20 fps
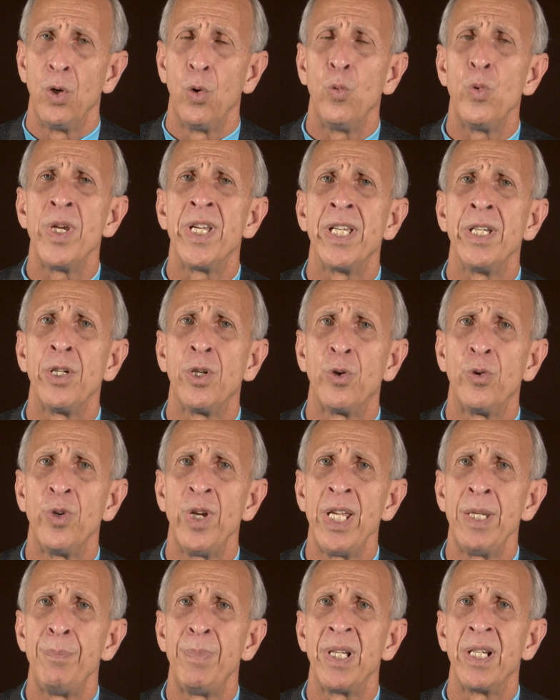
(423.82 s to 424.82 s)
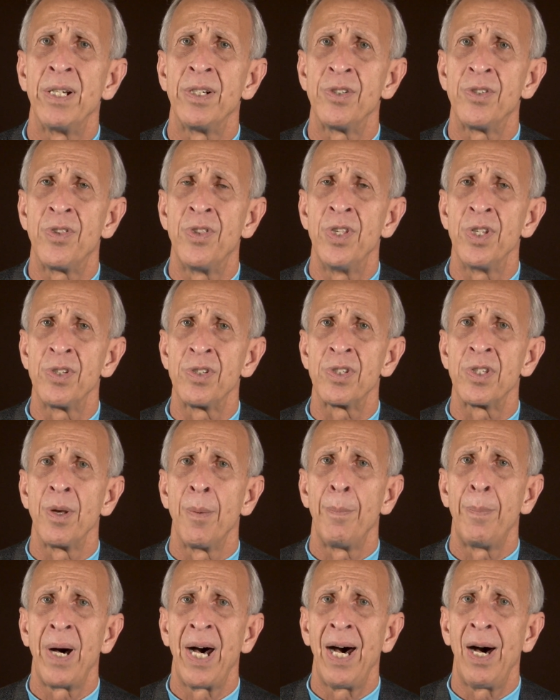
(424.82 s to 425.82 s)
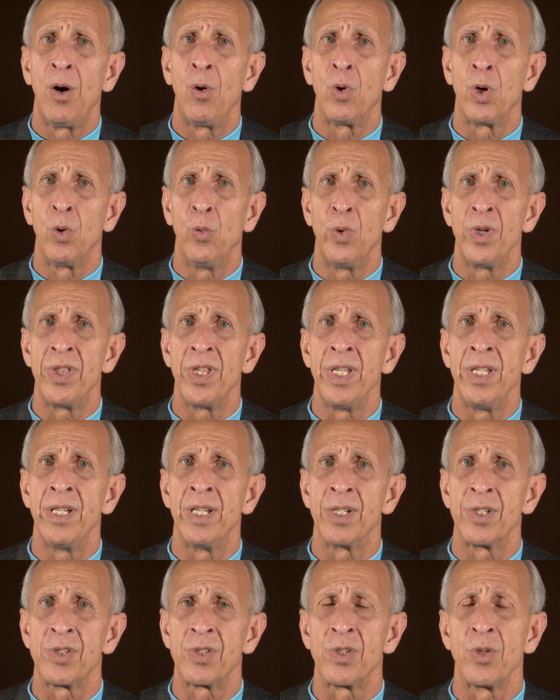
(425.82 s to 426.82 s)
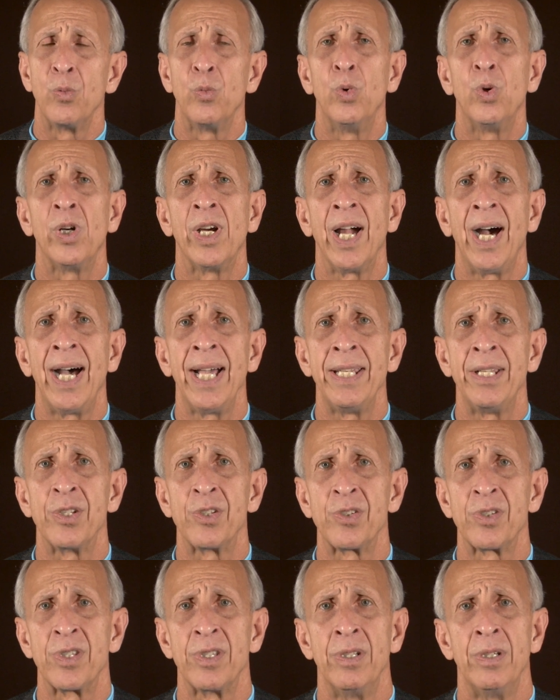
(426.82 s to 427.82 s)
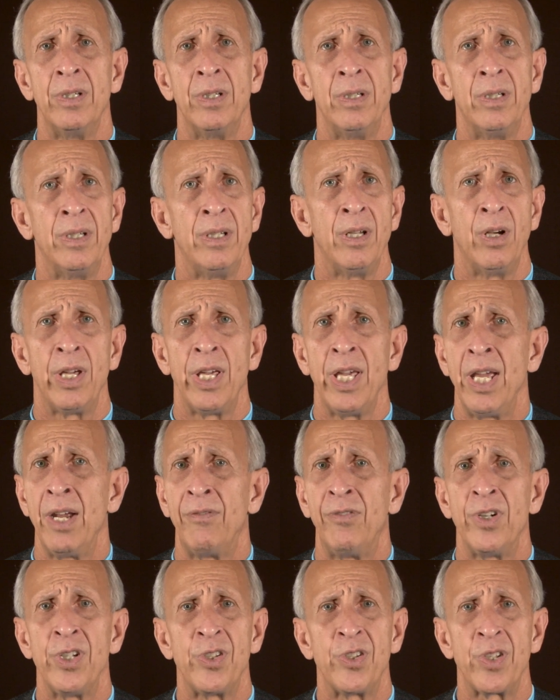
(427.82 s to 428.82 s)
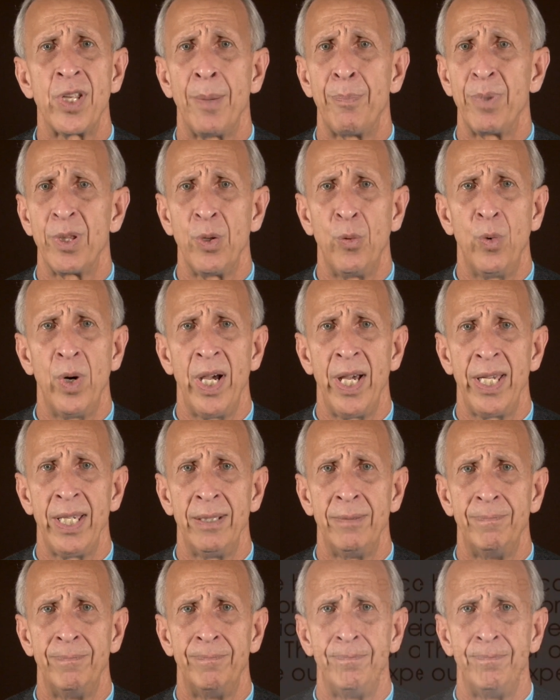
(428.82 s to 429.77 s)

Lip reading: we can create, because this power within us will guide us every step of the way.